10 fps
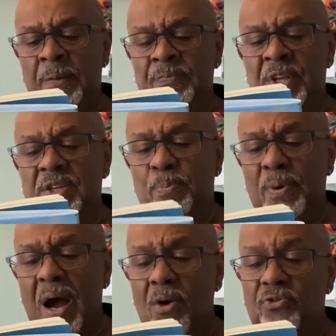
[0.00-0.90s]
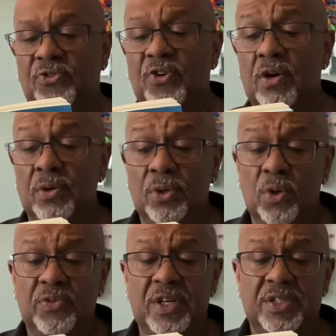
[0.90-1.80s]
His brow furrowed
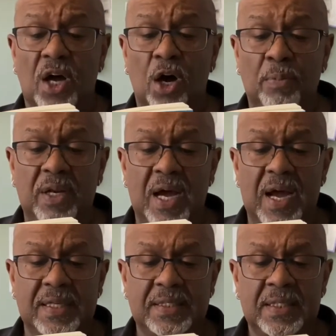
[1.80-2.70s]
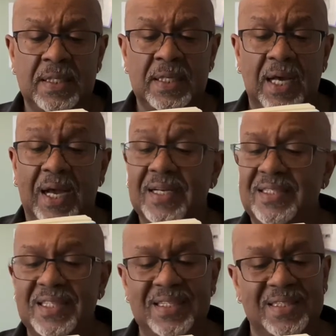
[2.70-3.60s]
over his almond eyes. I could
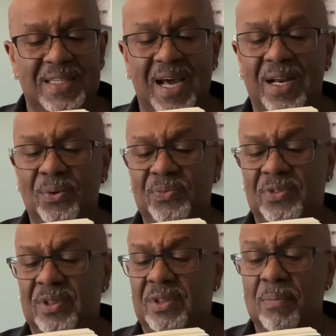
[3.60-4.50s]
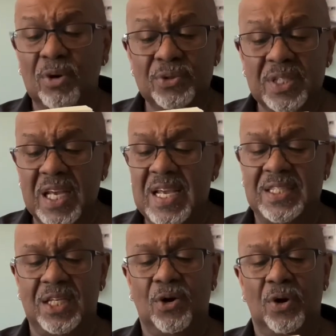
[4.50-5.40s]
see that Dada, the most
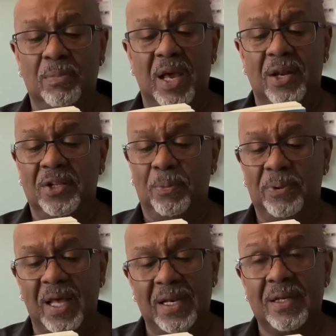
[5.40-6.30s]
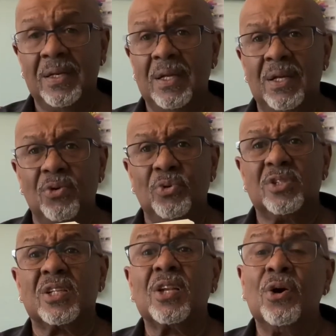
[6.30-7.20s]
easygoing man on the planet, was
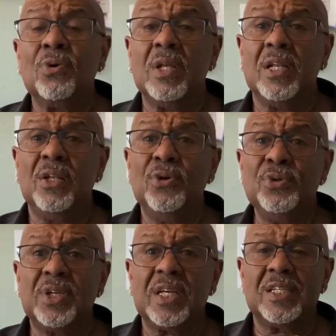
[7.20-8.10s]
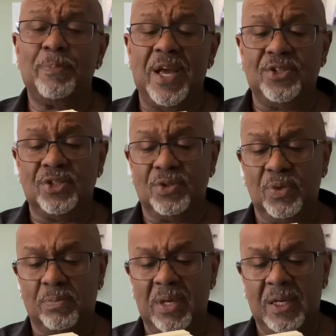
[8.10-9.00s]
slowly losing his patience
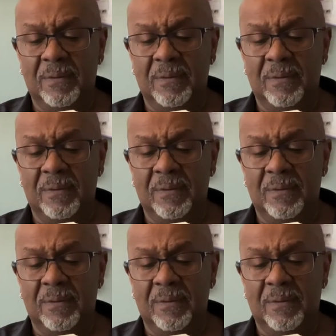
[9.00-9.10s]
with me.